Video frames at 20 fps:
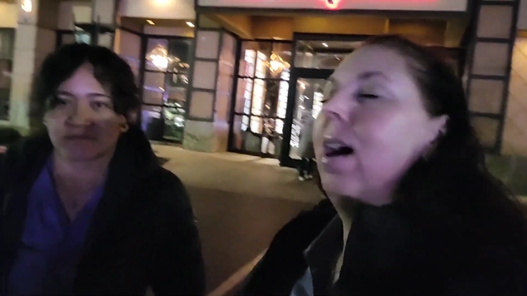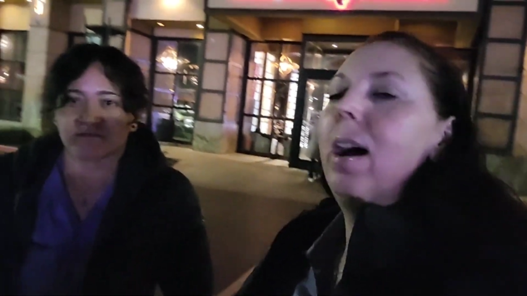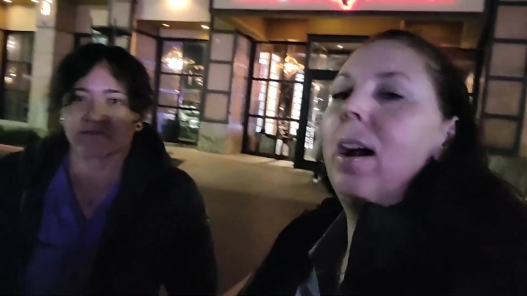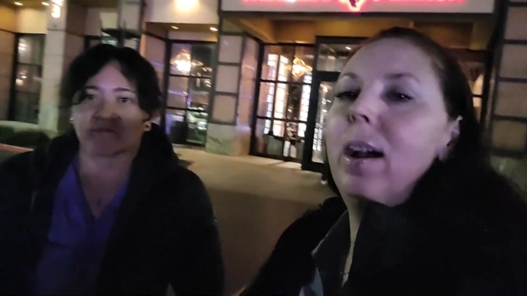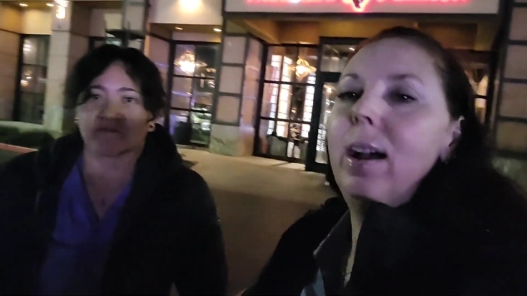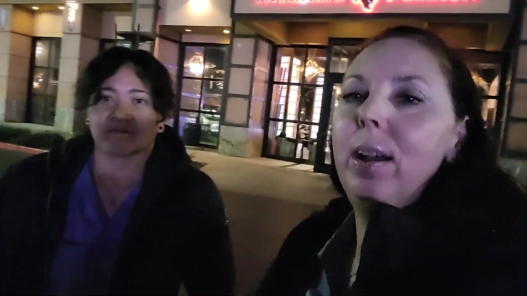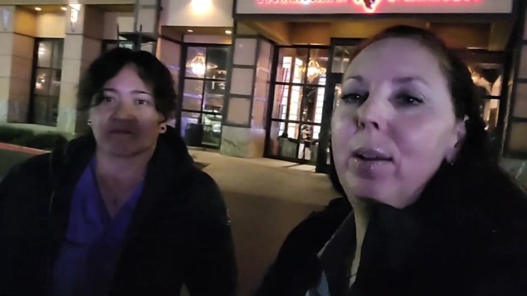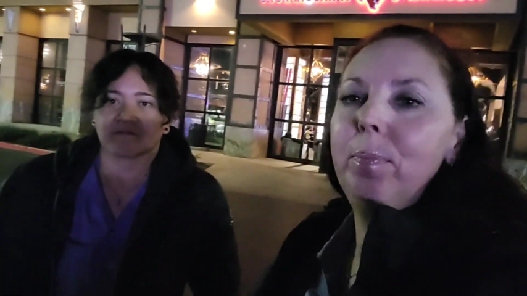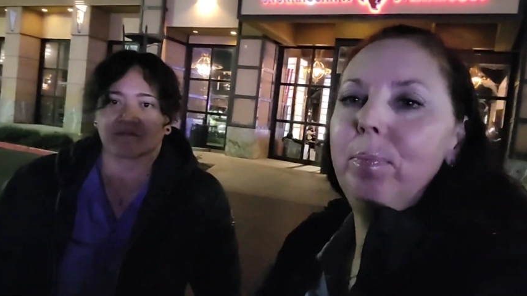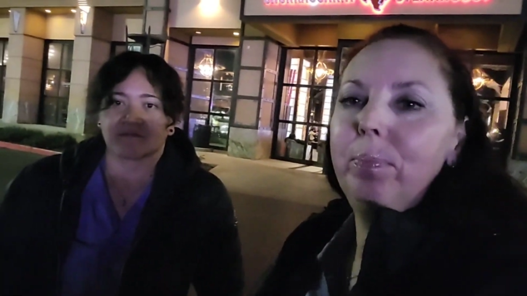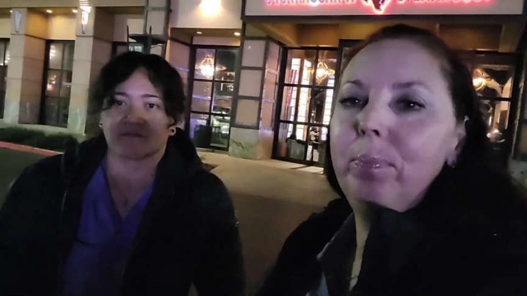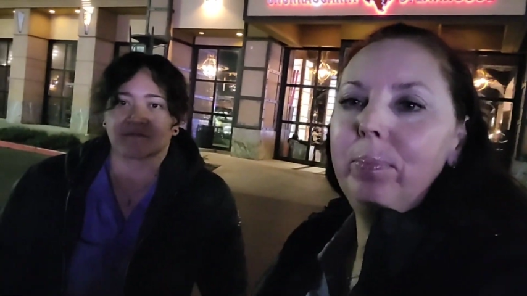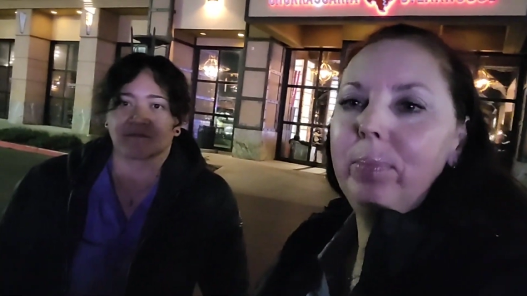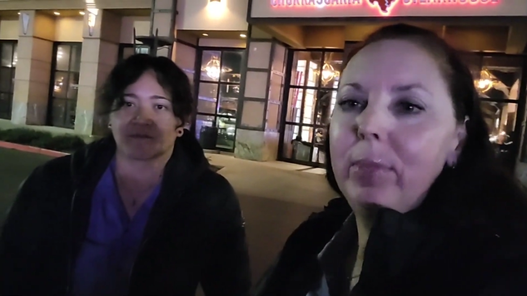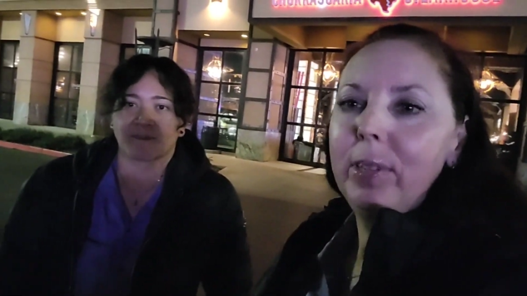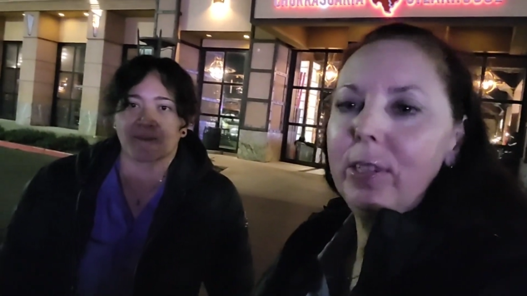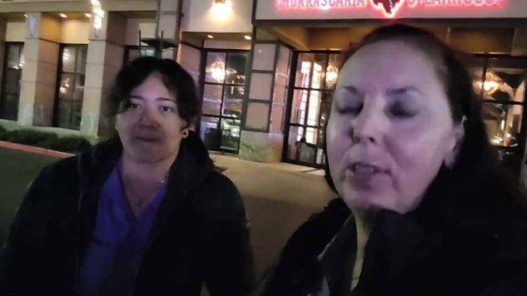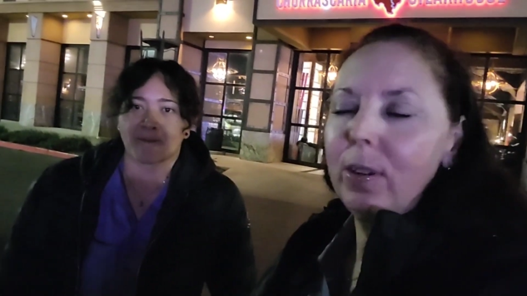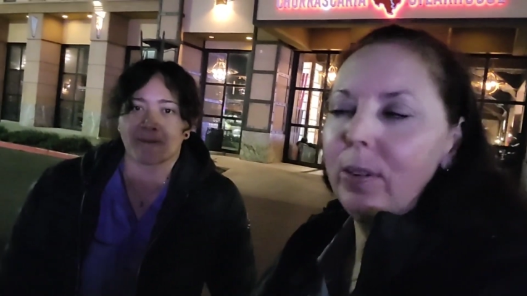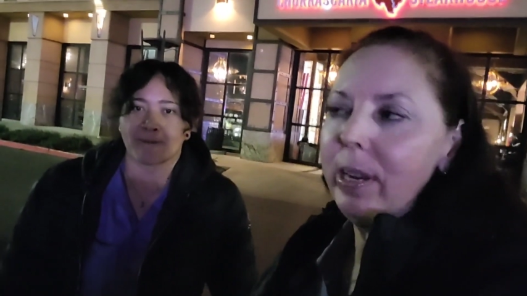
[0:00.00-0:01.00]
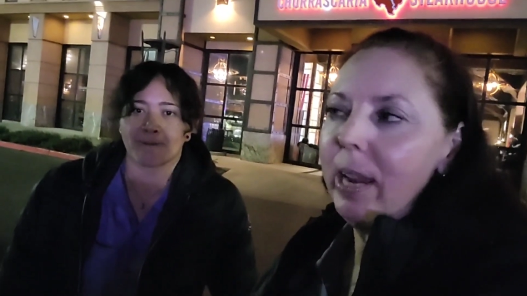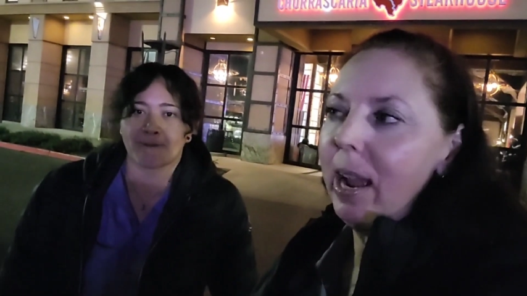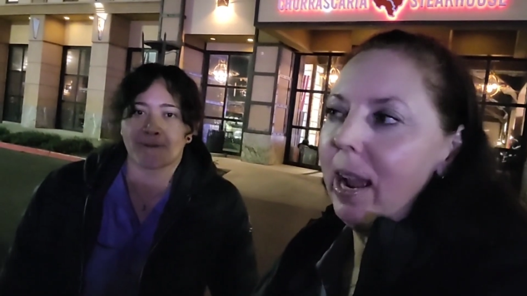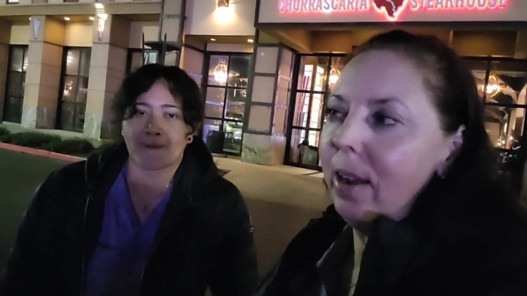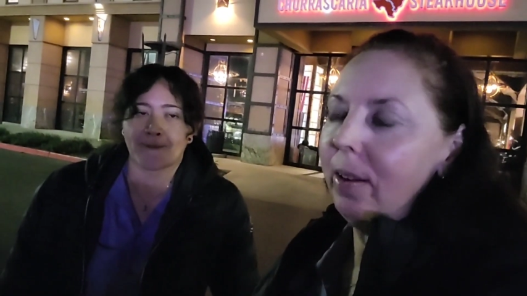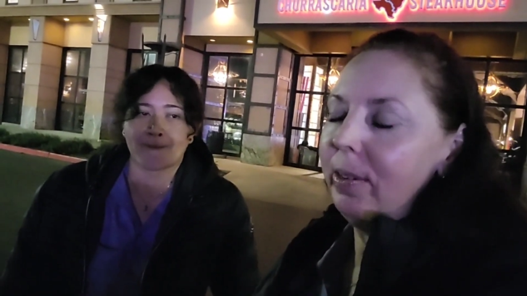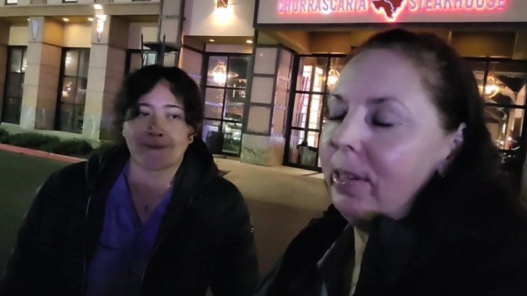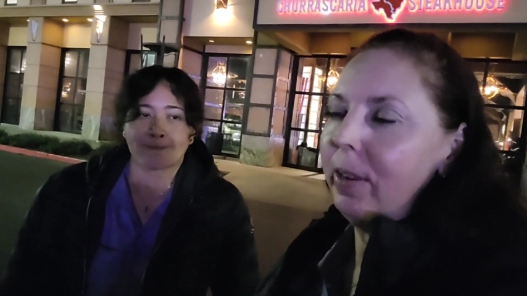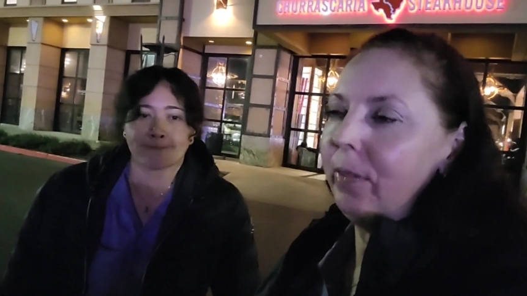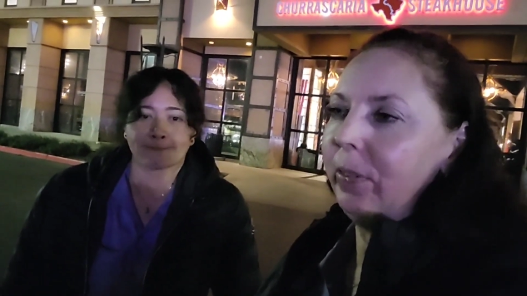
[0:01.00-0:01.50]
Speaker 1: Um, so yeah,
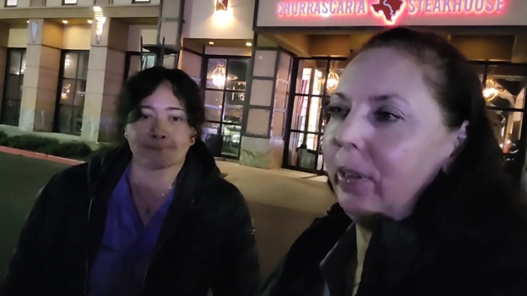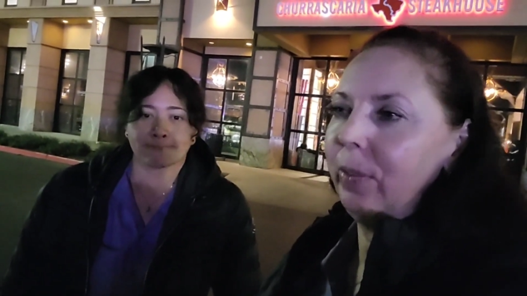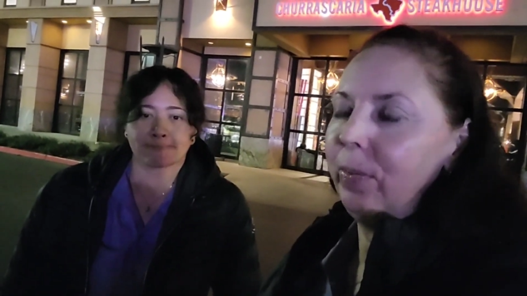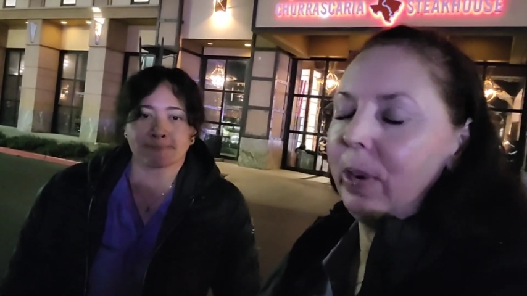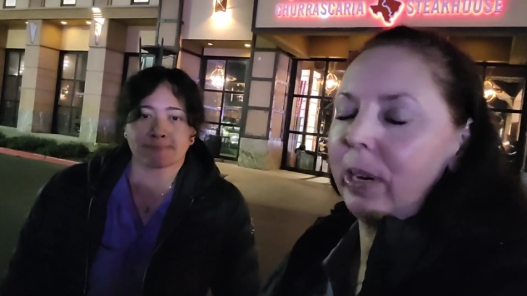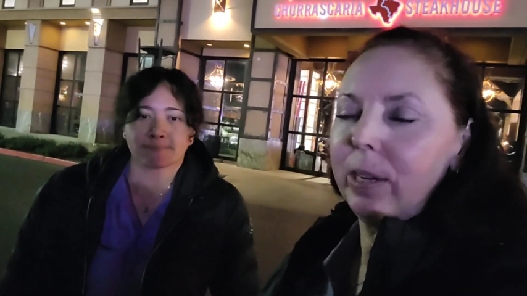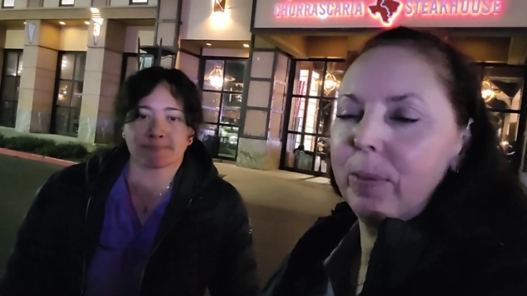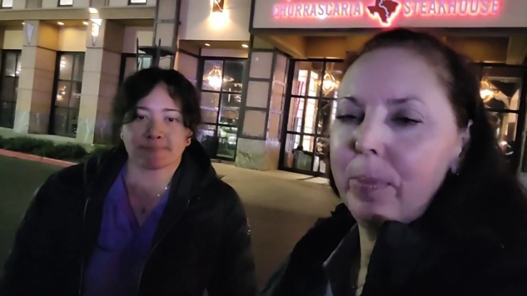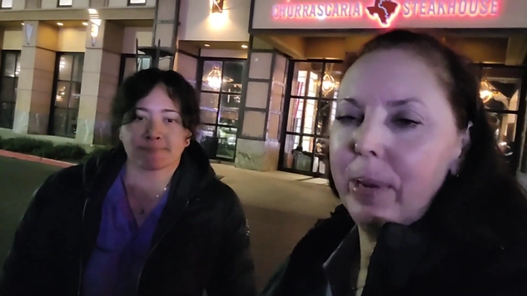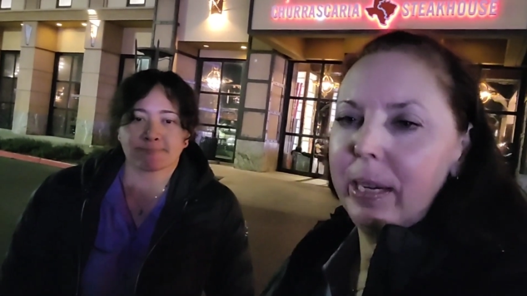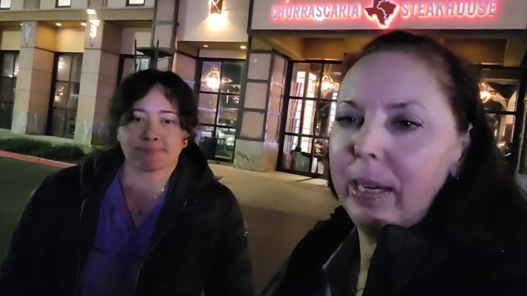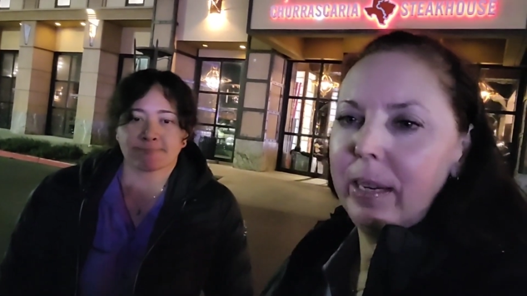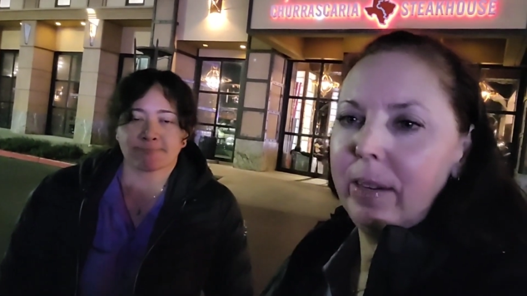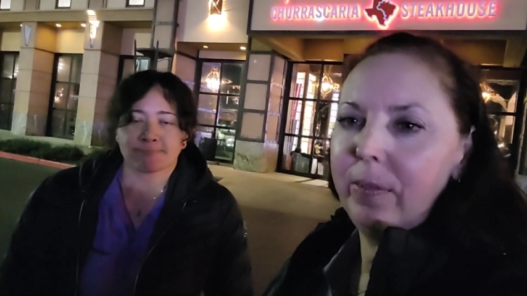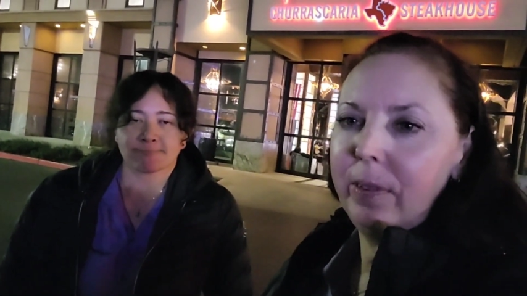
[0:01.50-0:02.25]
I would definitely recommend it